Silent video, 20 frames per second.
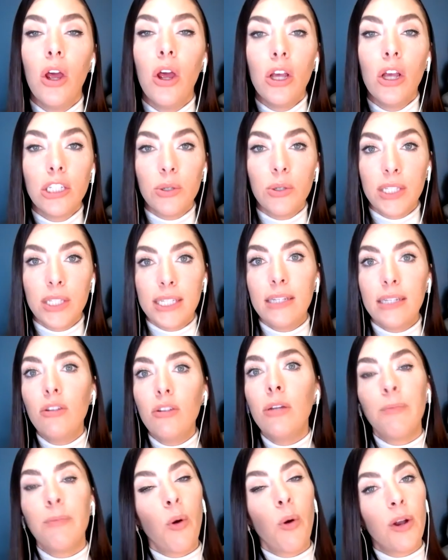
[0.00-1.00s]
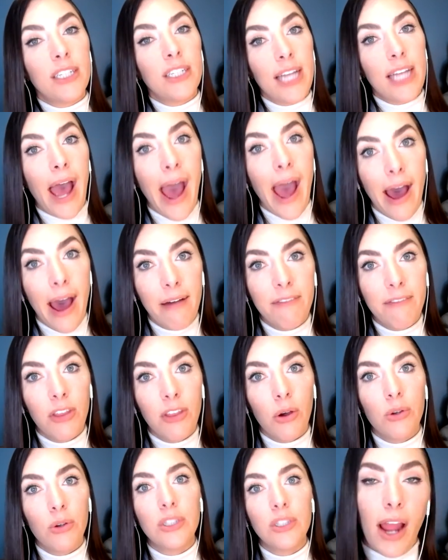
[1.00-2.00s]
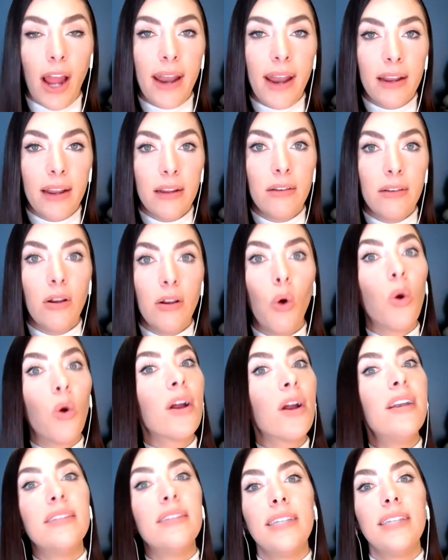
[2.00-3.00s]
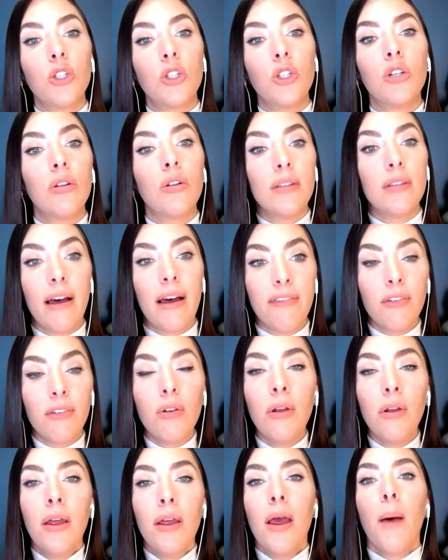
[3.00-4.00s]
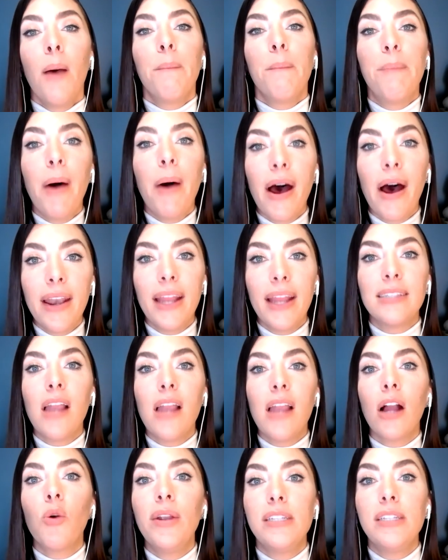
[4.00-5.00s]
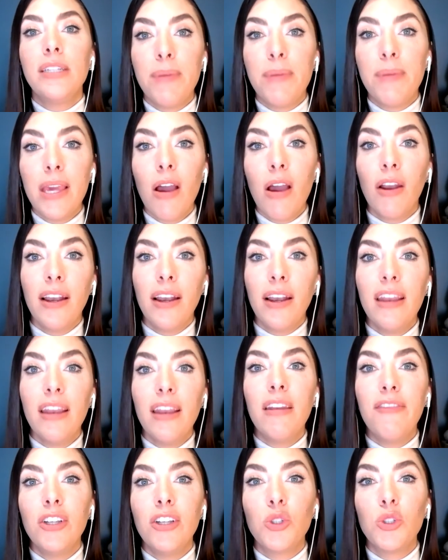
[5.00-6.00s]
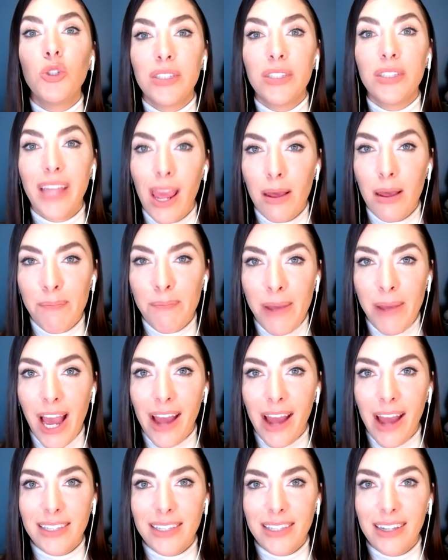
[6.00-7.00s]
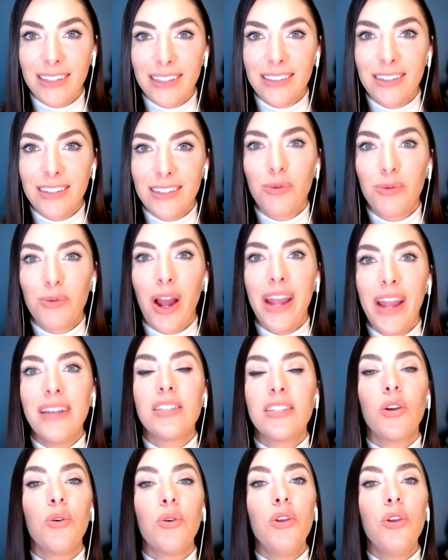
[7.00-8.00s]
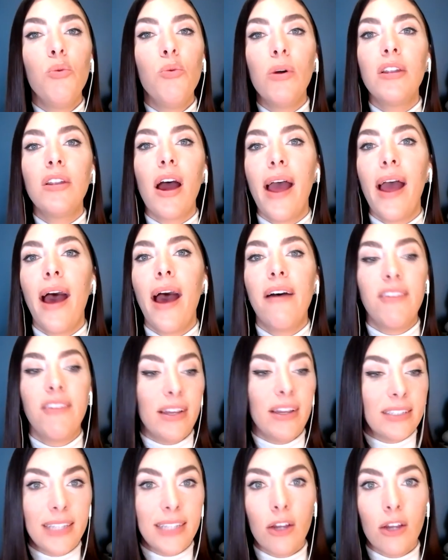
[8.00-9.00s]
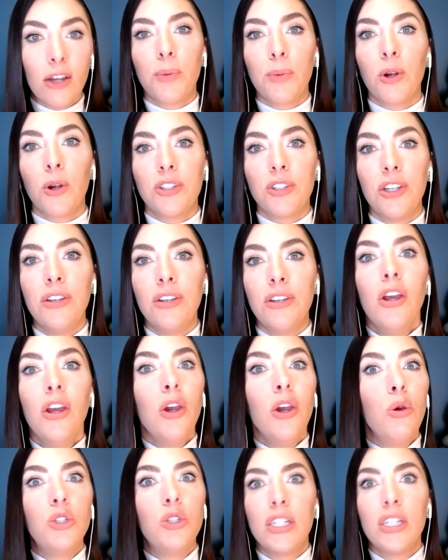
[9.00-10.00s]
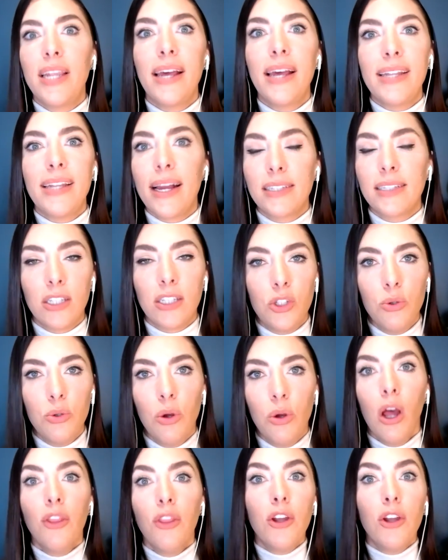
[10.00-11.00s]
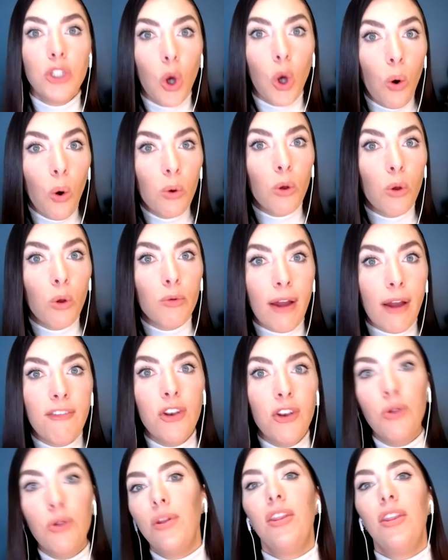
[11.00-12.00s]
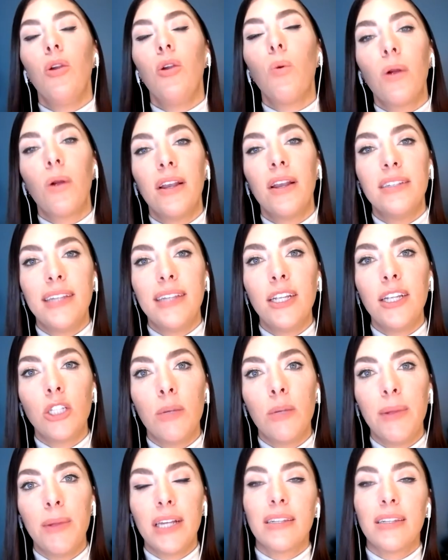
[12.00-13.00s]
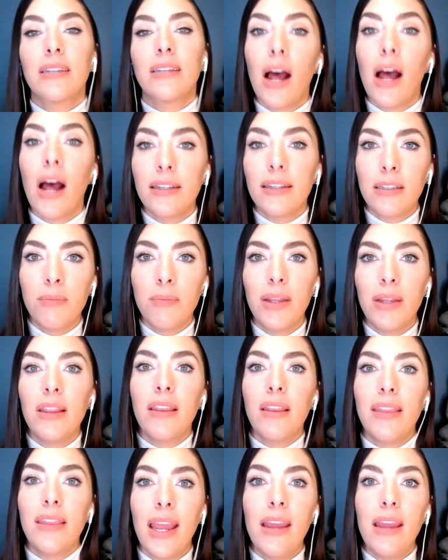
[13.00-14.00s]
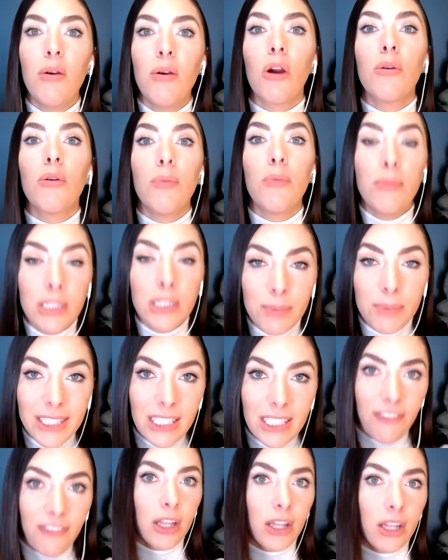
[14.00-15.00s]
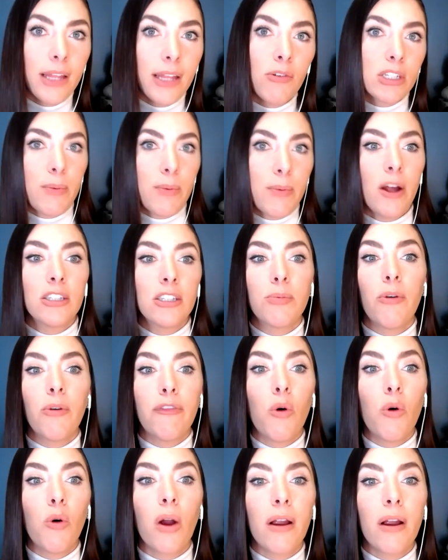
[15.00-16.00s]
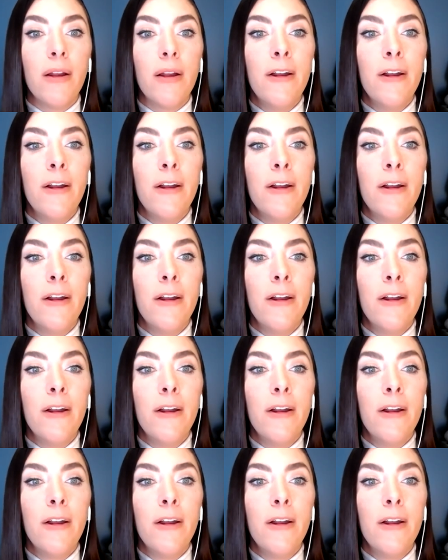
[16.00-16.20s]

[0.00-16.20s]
So it's still important to have those at an organizational level, but it's not going to be on an individual's K P Is list, right? So you will not have a salesperson who just has access to the total revenue in the organization, because it's not something that they are specifically responsible for.